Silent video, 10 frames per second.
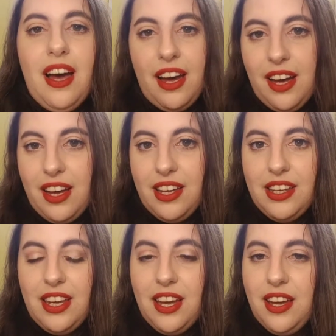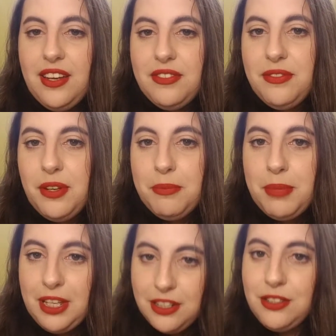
I have been